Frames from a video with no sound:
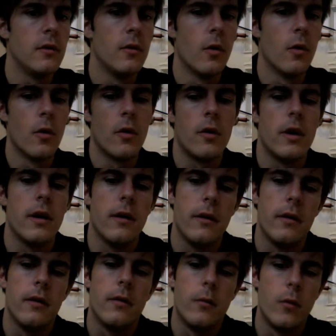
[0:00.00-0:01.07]
door and
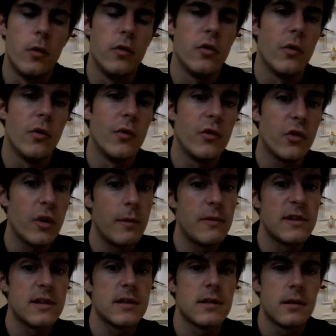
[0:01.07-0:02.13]
wrote some
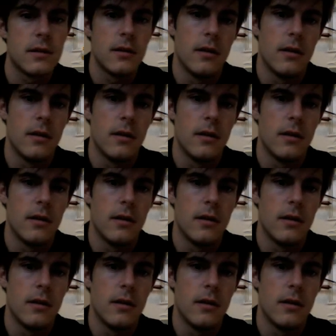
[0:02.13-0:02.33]
scripts.